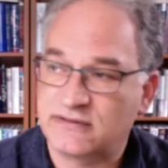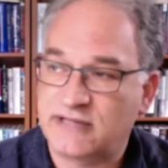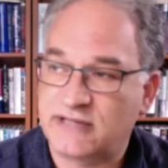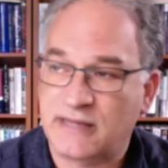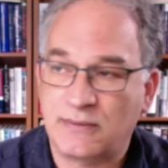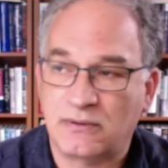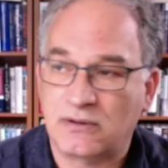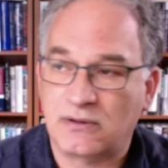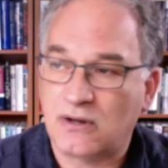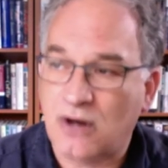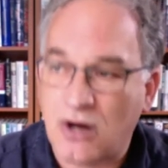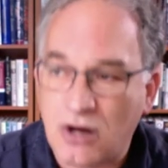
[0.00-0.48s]
They
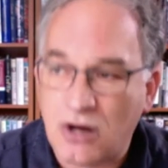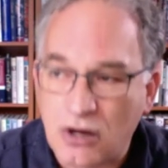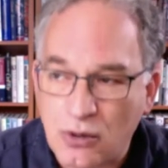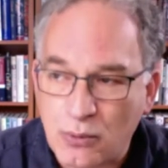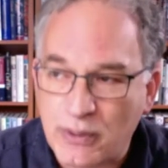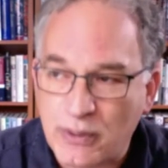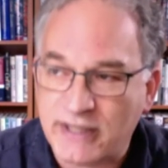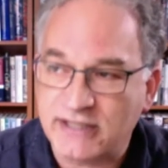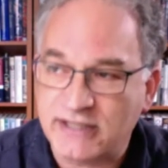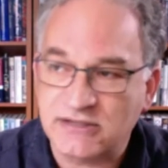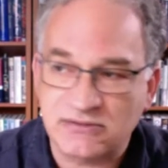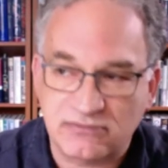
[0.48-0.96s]
were
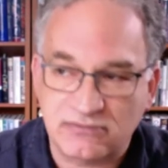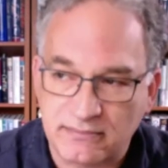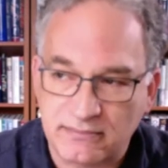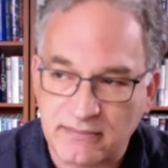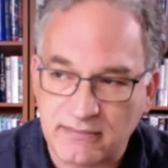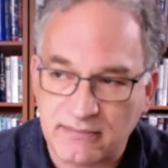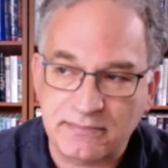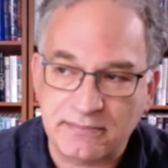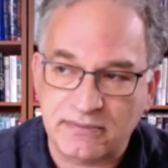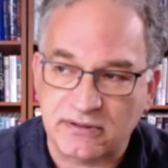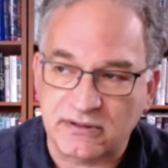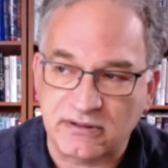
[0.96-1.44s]
always
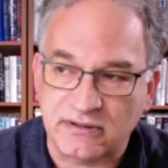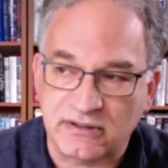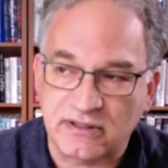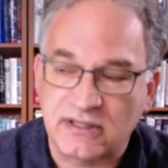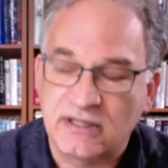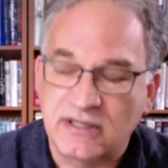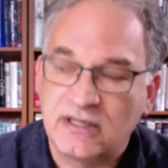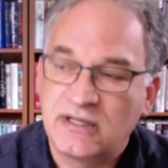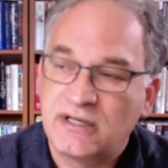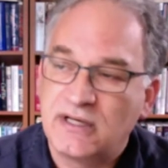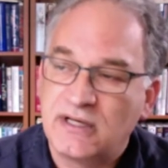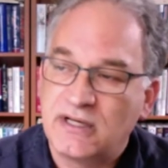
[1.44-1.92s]
remembered
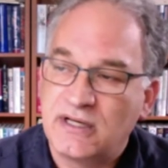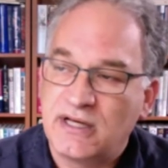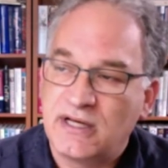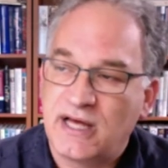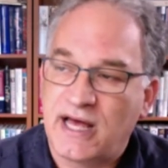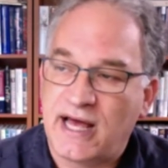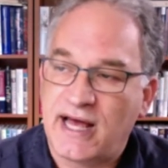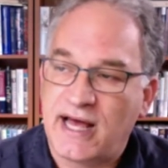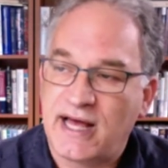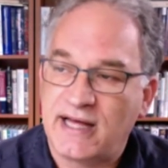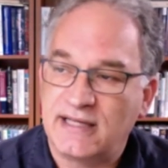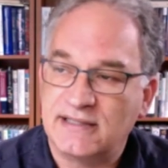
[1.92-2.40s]

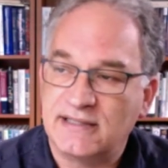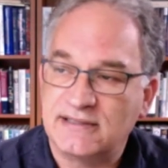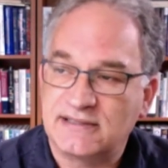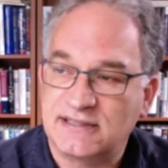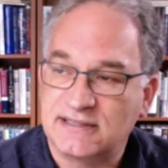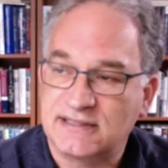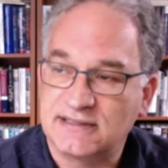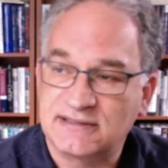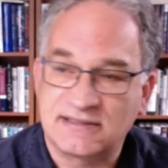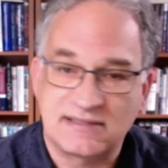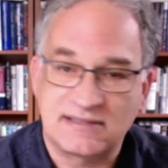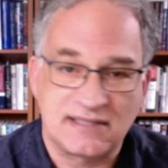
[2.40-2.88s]
as
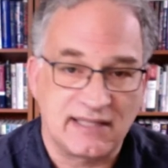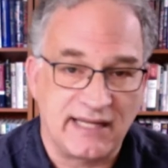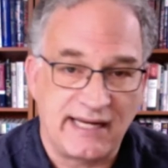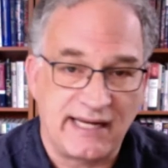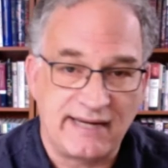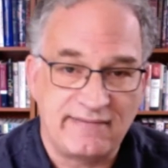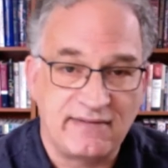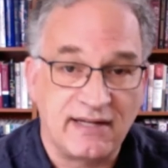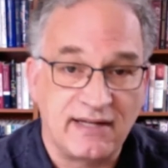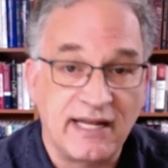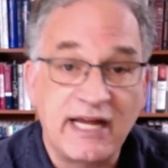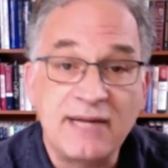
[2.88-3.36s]

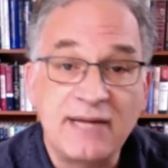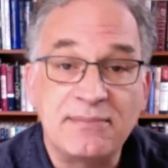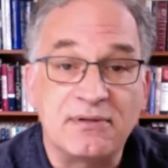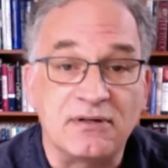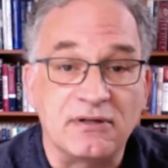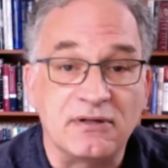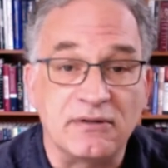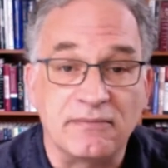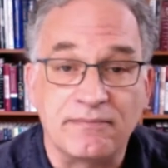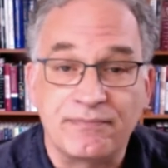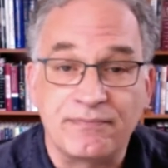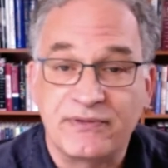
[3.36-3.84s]
enslaved labor.